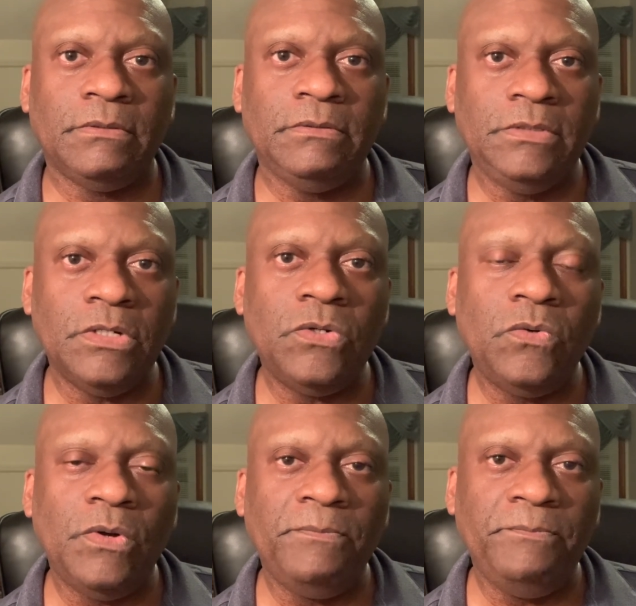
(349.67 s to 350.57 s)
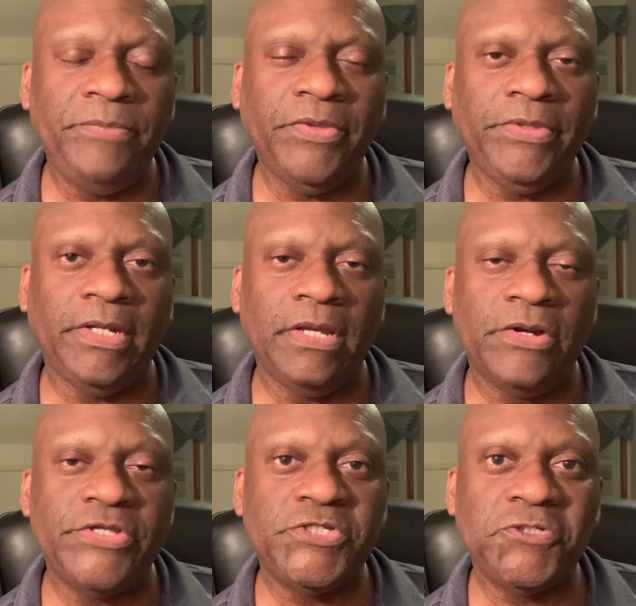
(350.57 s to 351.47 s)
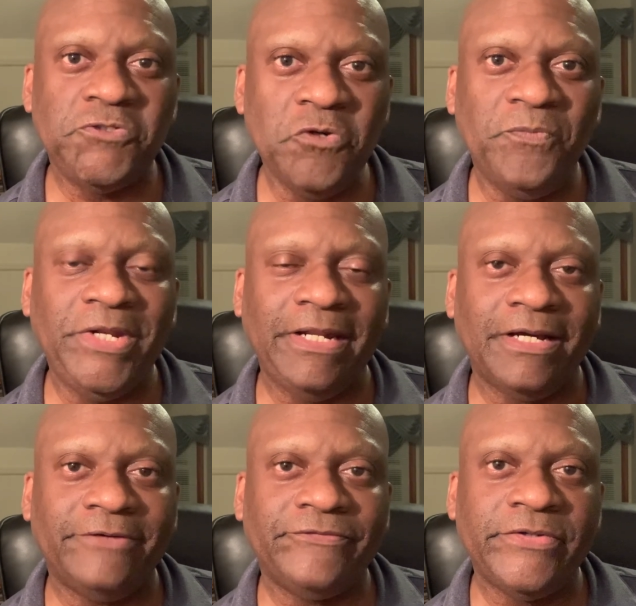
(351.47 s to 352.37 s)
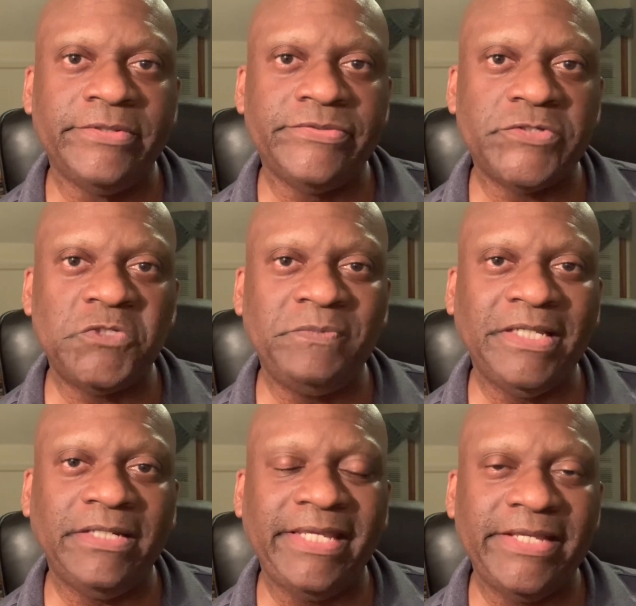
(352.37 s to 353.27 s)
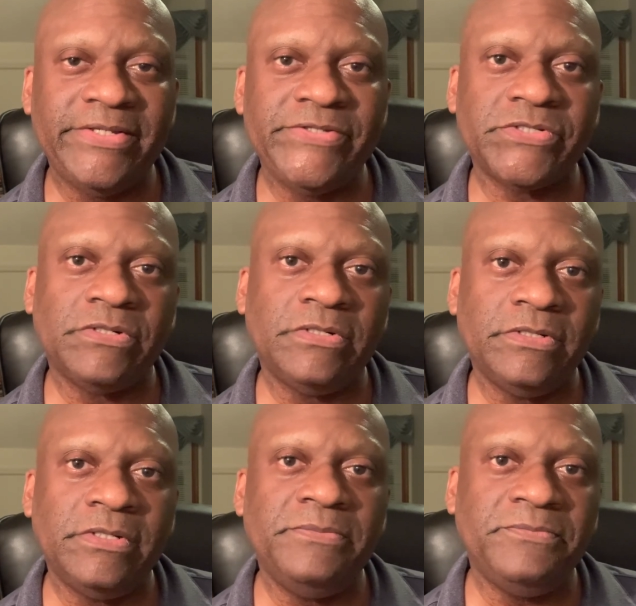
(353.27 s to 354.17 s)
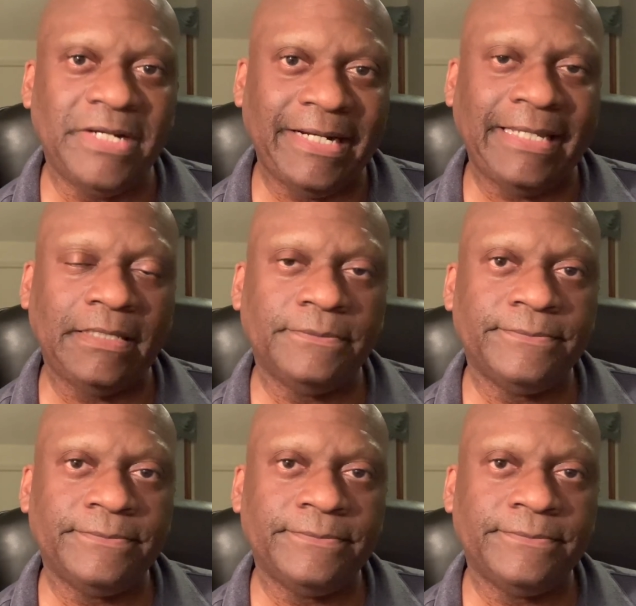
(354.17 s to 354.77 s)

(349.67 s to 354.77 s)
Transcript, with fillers: no billionaire is stupid enough to spend his or her money